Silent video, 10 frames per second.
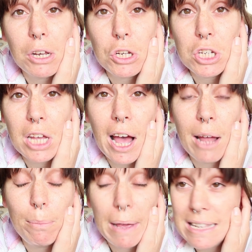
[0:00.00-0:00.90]
and she
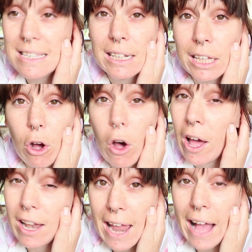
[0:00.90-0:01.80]
had basically got
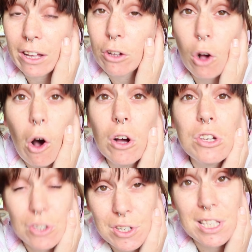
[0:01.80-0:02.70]
her neck
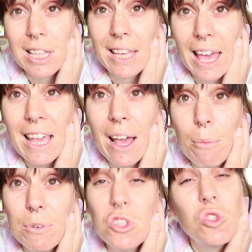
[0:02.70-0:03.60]
caught under the gate
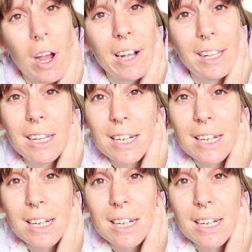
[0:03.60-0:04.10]
and was strangling